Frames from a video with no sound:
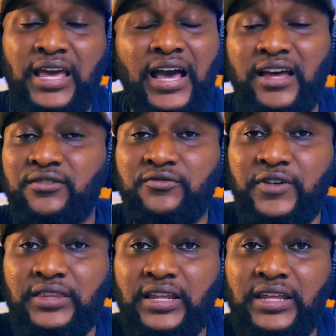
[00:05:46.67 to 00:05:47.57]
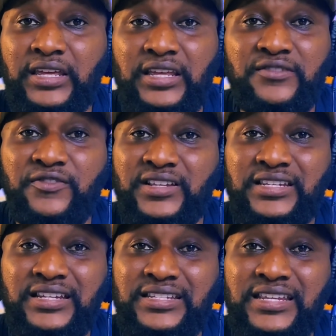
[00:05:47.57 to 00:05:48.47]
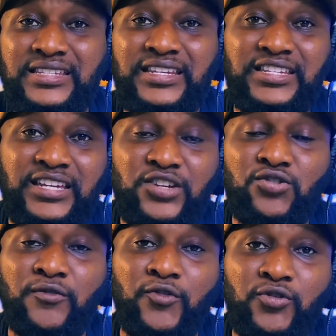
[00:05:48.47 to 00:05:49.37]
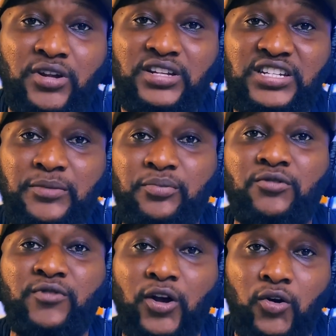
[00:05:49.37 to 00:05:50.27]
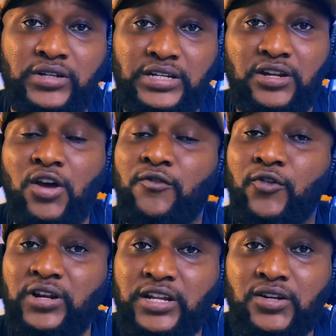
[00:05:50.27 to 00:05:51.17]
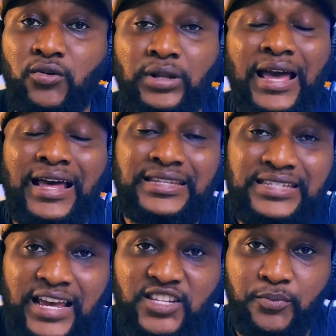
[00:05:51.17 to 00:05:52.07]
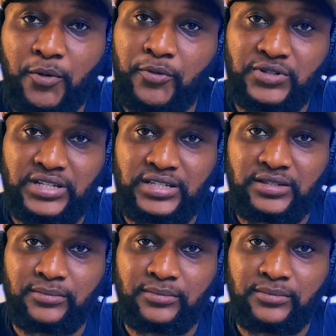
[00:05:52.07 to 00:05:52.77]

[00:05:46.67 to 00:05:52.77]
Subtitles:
And finally, it facilitates the change of ownership recording for legal and tax purposes.